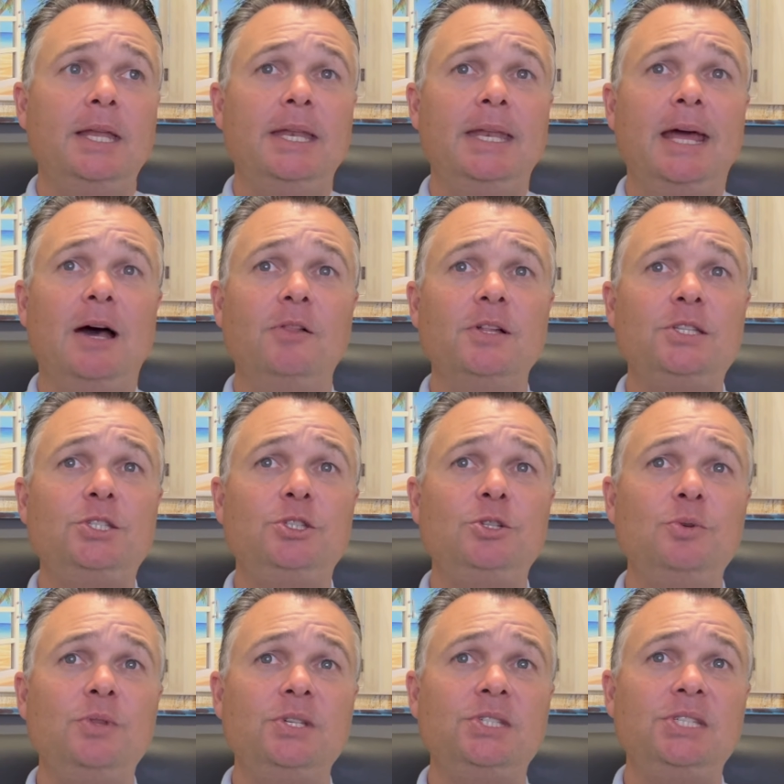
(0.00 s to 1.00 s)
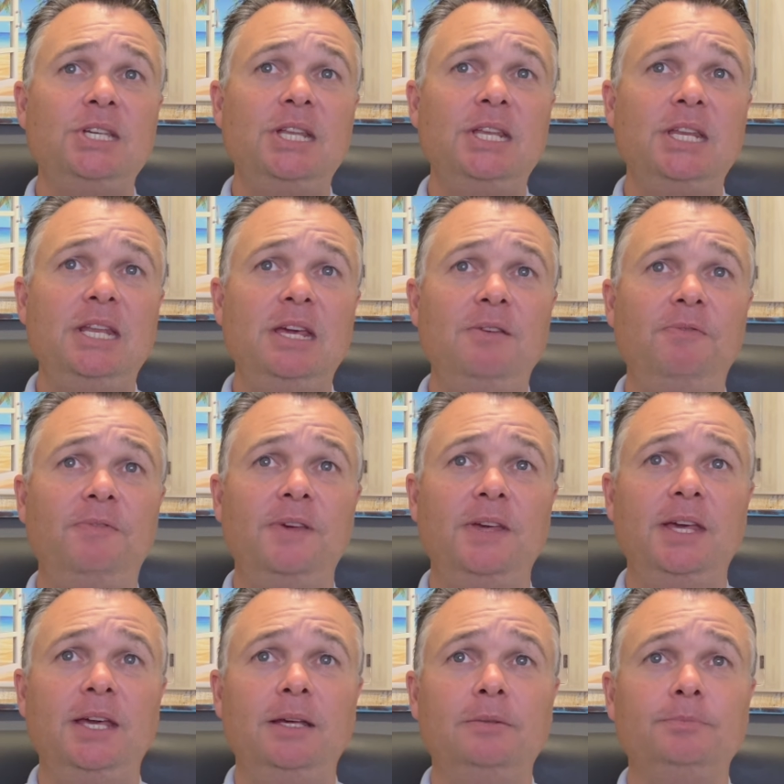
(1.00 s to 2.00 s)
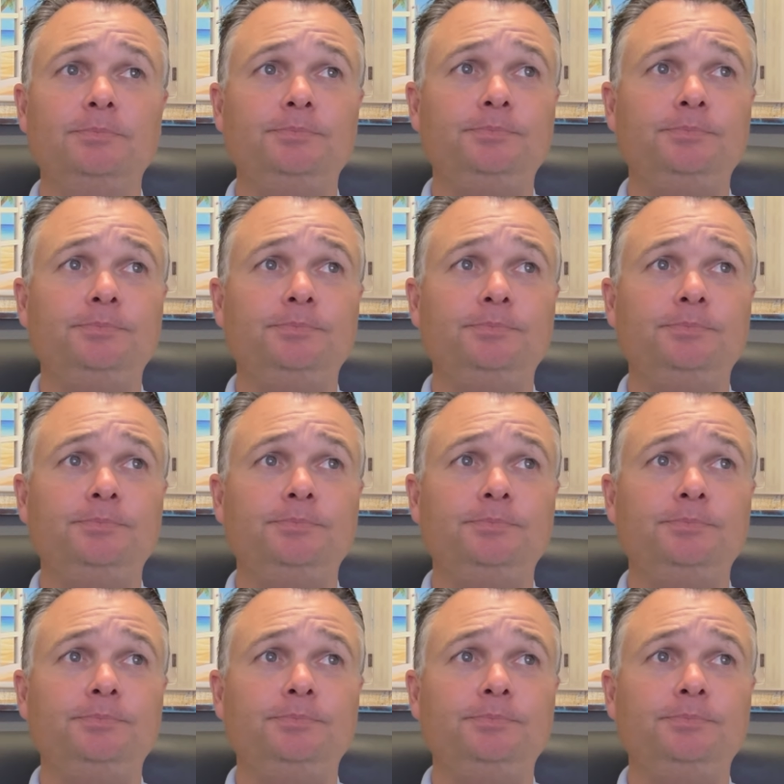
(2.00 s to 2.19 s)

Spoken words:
Now let's do the CDD fee.